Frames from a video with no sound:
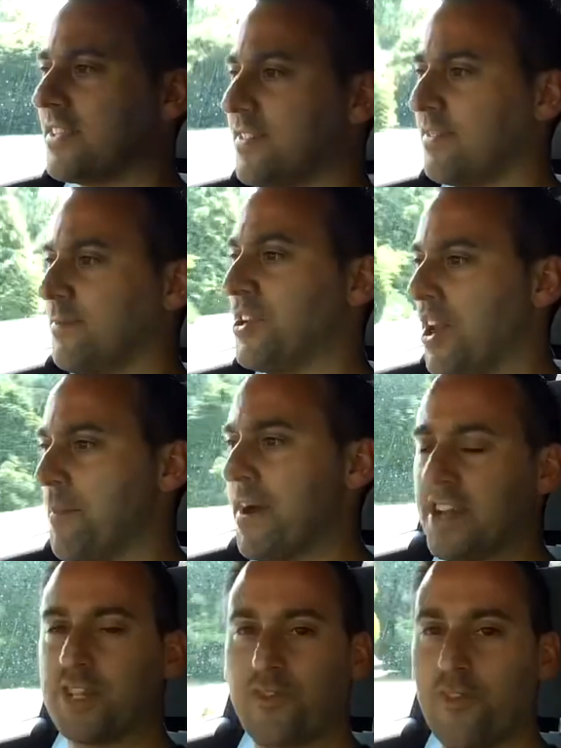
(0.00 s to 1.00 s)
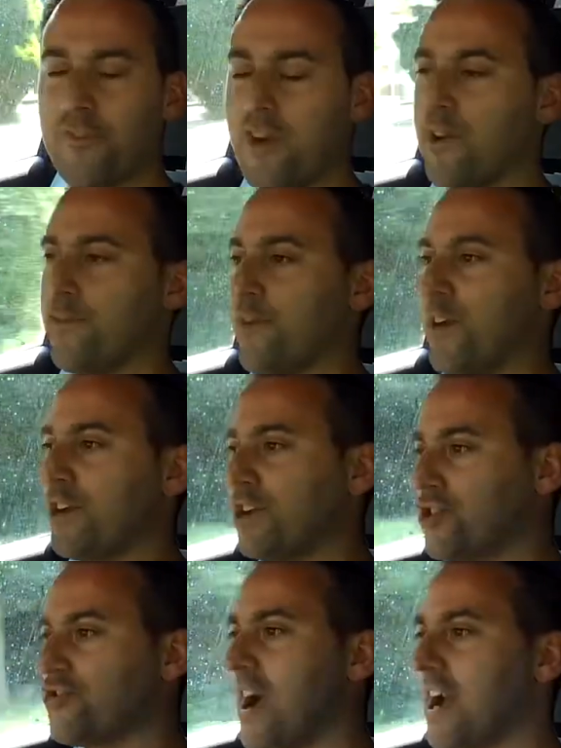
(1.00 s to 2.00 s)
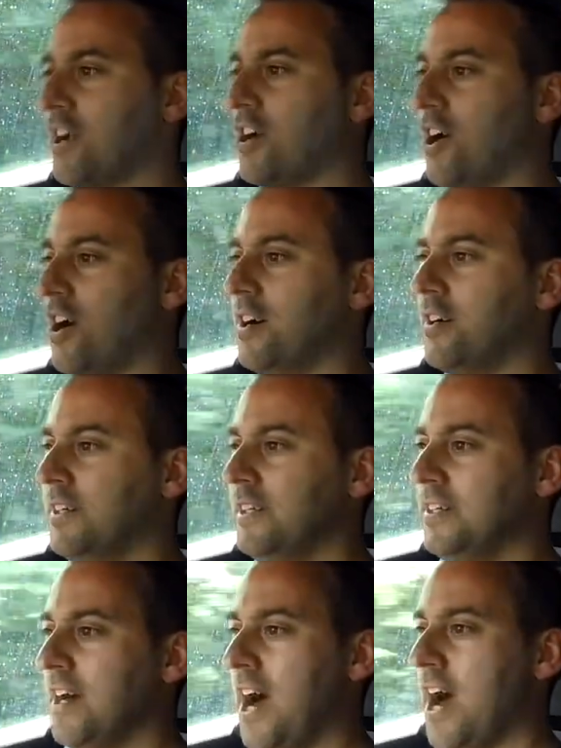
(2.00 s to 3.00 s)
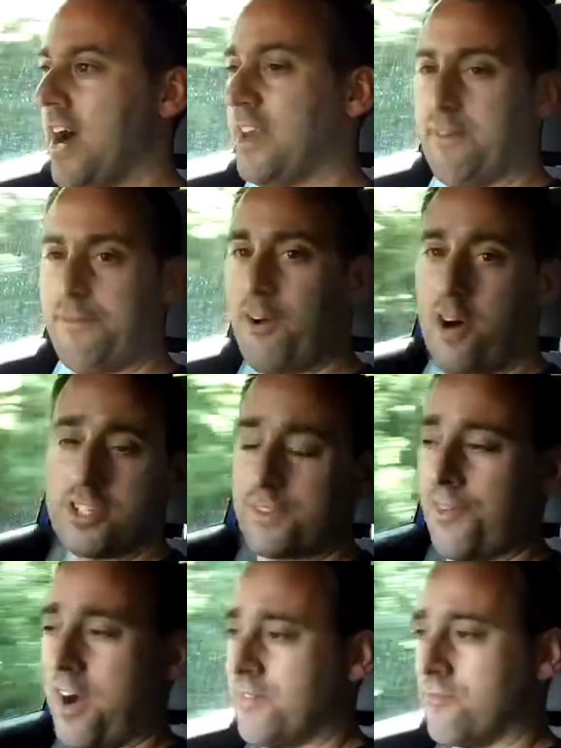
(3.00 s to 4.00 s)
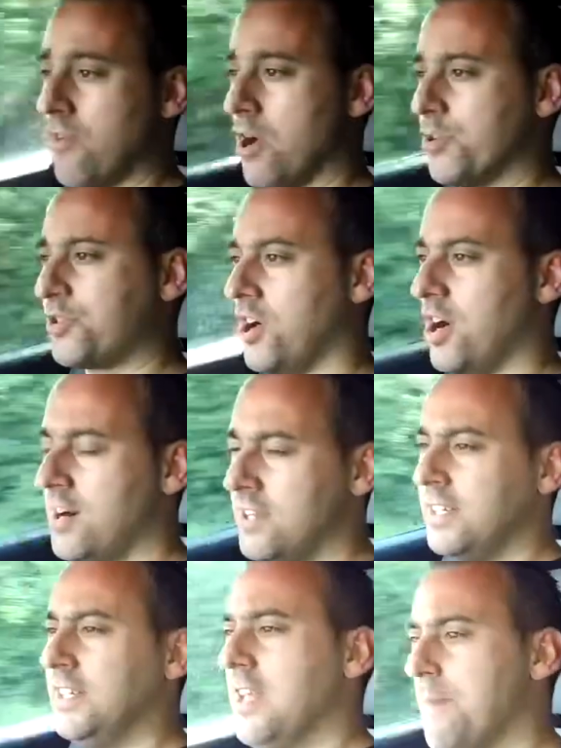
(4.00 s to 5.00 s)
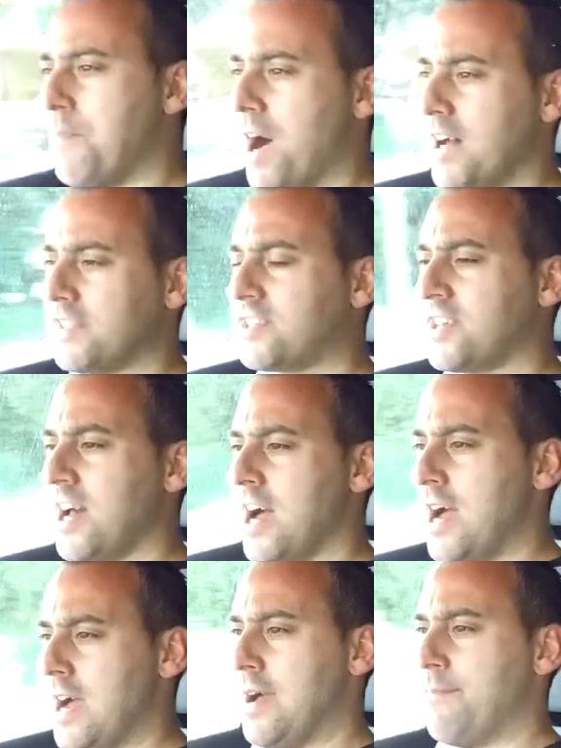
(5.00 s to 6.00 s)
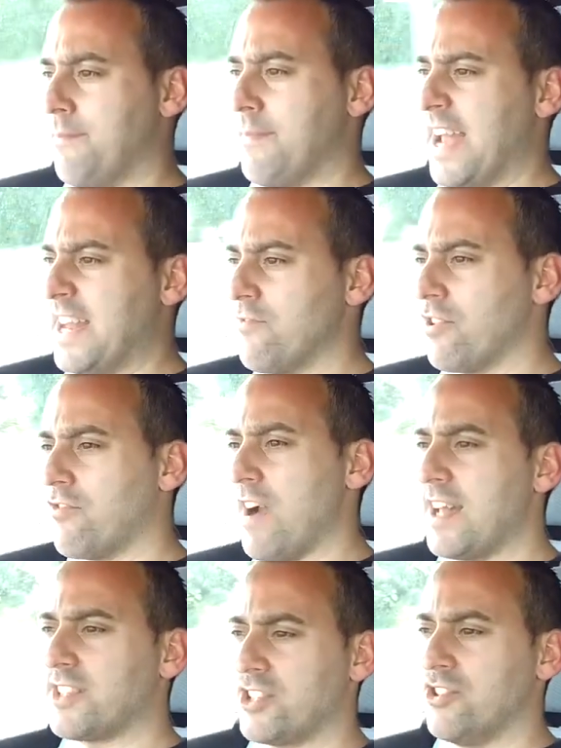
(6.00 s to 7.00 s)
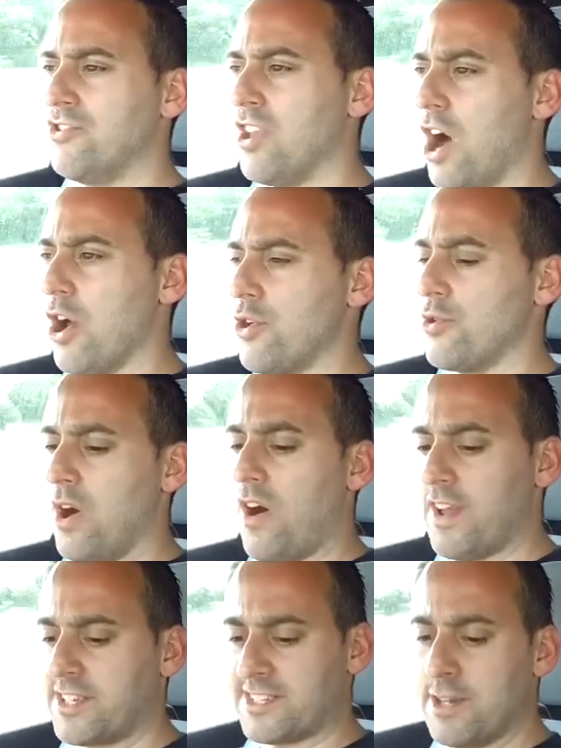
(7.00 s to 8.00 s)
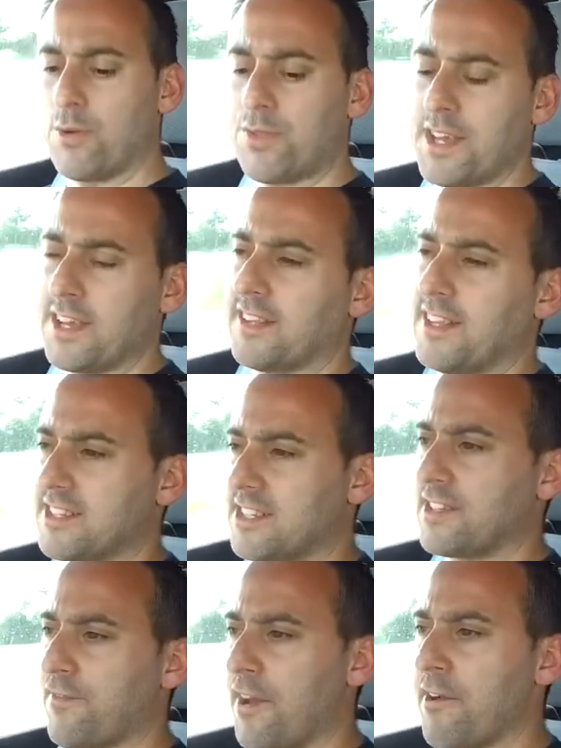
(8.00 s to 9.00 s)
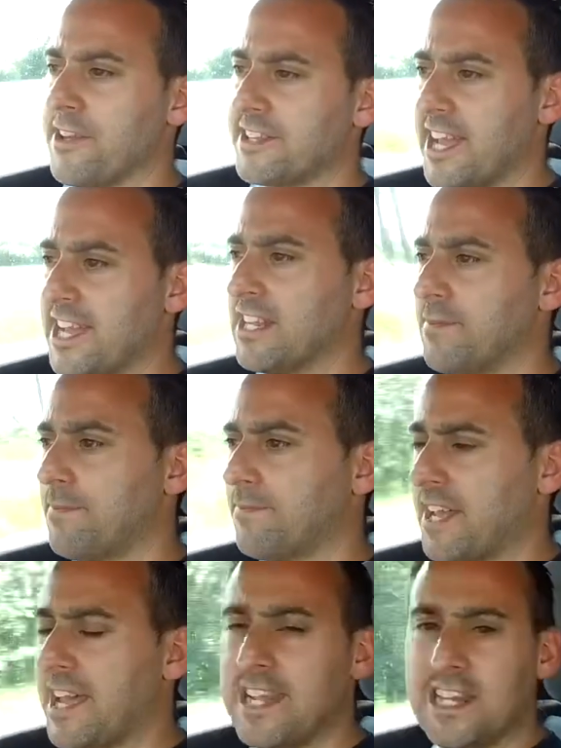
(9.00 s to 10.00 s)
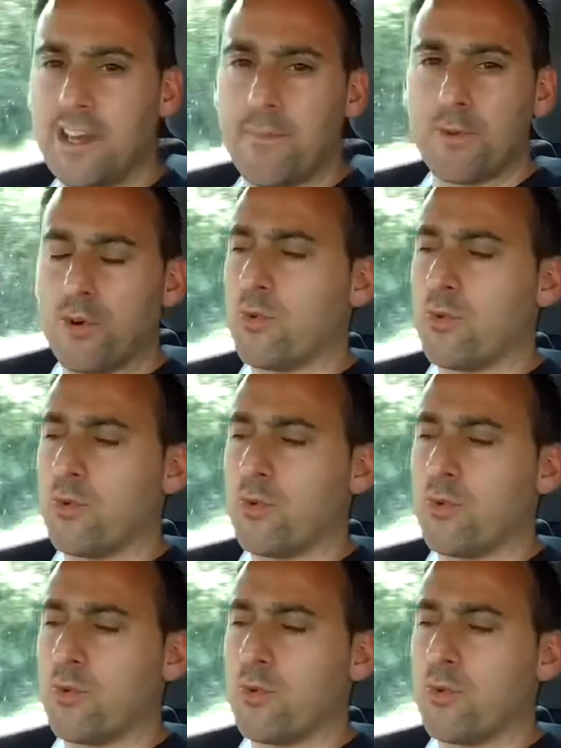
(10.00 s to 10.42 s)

you know, makes for a very good track car, and a fast, fun road car. But any regrets? No. I still think this is a very dailyable